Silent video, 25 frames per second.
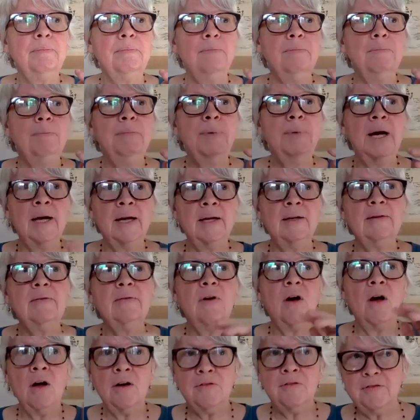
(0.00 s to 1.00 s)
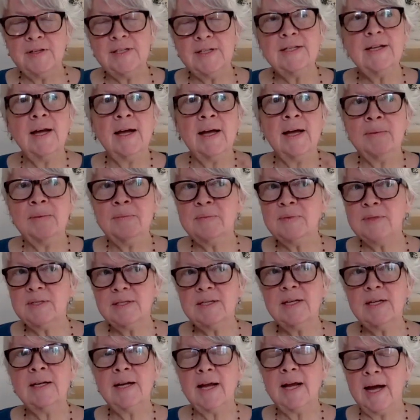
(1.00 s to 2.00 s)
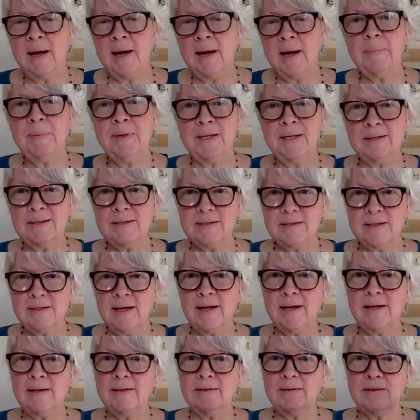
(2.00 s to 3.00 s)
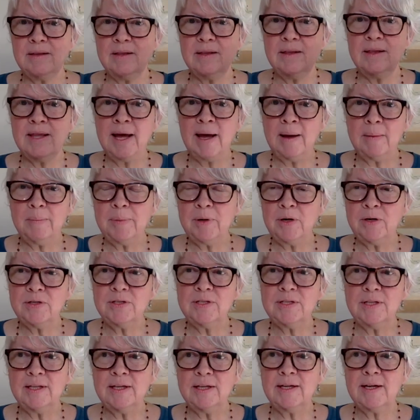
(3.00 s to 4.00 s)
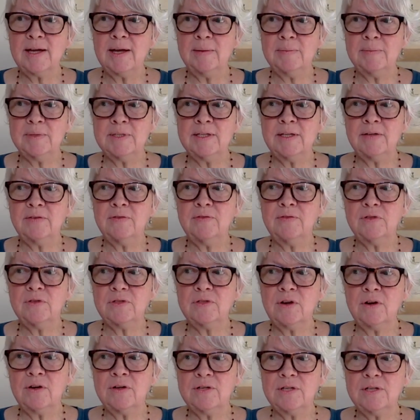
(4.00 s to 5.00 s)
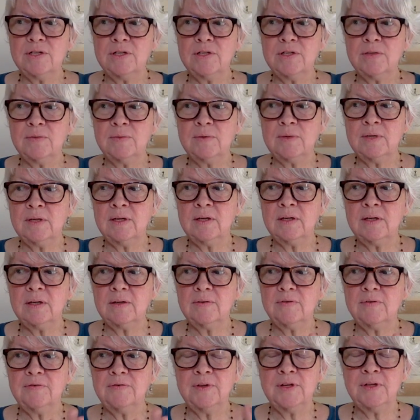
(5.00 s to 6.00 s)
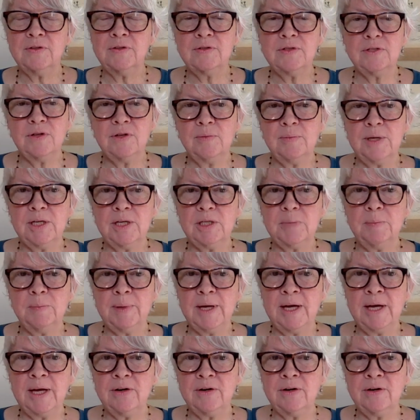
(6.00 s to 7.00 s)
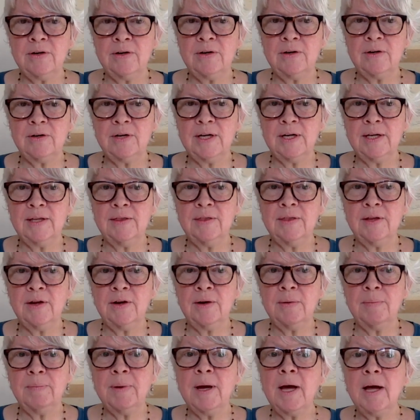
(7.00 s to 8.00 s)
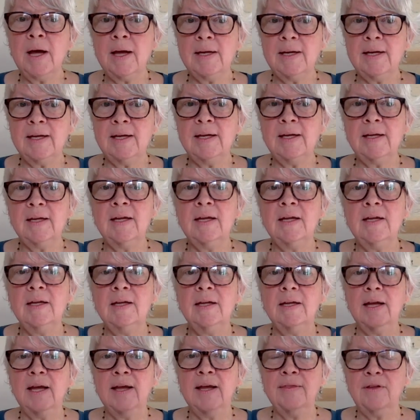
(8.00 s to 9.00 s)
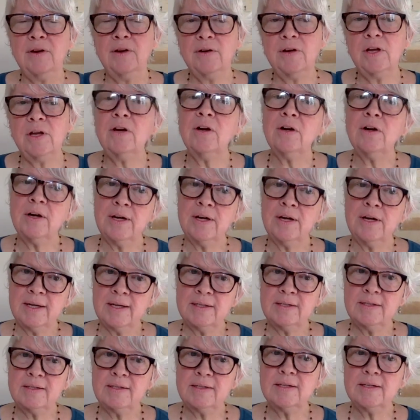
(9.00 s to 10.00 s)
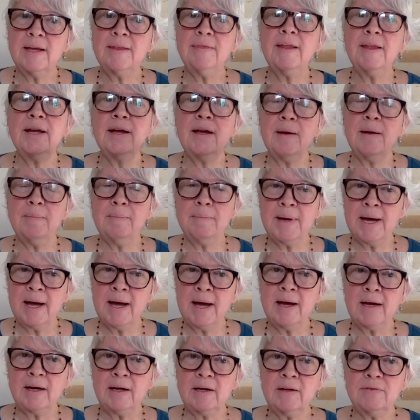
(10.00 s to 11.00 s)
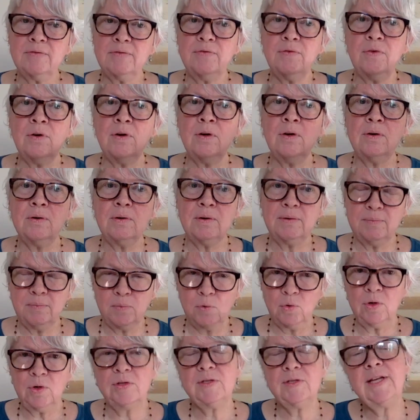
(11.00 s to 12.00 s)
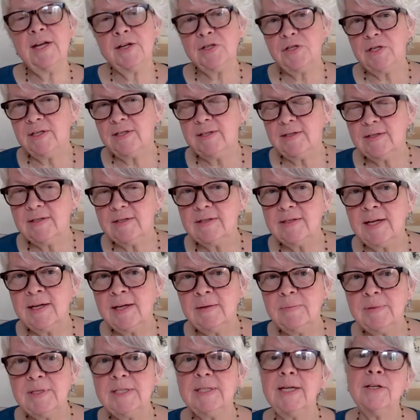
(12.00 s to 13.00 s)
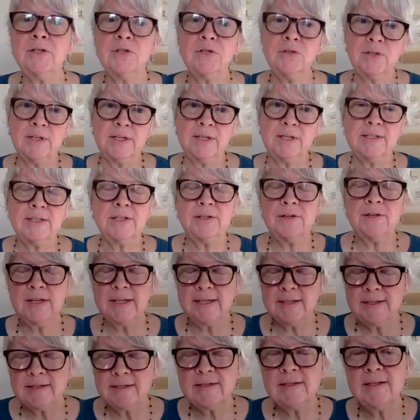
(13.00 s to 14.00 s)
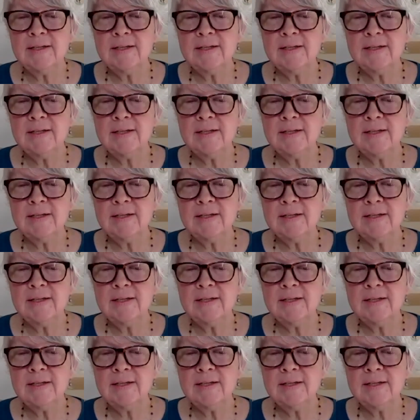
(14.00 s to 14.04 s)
But oftentimes it happens that that person that comes in for scar tissue work feels so much better in their body and they're curious and they come back for more sessions and potentially a series.